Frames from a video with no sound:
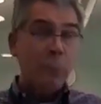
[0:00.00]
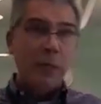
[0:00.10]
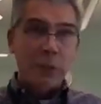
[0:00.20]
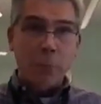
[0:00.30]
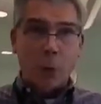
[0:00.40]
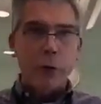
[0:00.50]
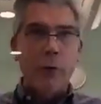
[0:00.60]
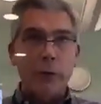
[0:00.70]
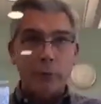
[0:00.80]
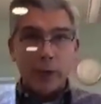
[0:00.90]
you
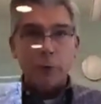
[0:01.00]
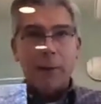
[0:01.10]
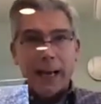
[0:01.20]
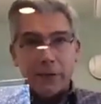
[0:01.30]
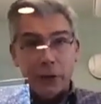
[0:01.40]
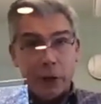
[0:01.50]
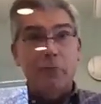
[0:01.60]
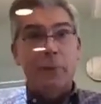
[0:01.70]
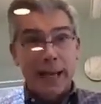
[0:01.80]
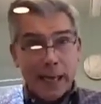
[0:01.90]
are trespassing. You
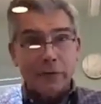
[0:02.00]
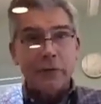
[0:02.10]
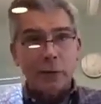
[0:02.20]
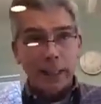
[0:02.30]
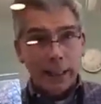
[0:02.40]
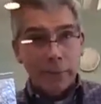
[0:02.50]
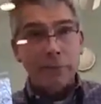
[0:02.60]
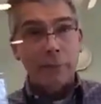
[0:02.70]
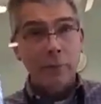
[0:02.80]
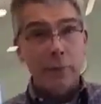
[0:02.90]
have been asked to leave.
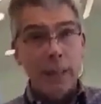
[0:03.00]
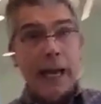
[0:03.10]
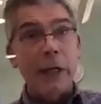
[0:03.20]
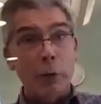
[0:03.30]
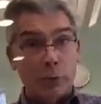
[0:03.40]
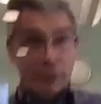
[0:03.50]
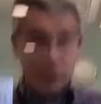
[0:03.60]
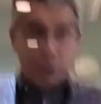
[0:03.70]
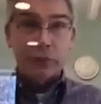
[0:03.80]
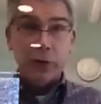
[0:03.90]
I am not
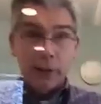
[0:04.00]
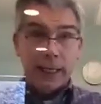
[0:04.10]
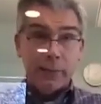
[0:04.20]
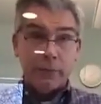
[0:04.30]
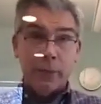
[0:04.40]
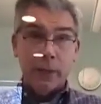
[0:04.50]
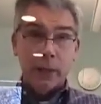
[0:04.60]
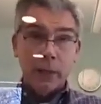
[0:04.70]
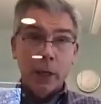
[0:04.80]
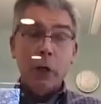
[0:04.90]
trespassing. I'm here for
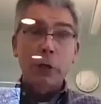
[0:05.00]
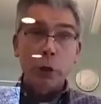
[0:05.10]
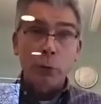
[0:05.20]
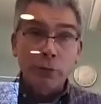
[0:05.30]
business.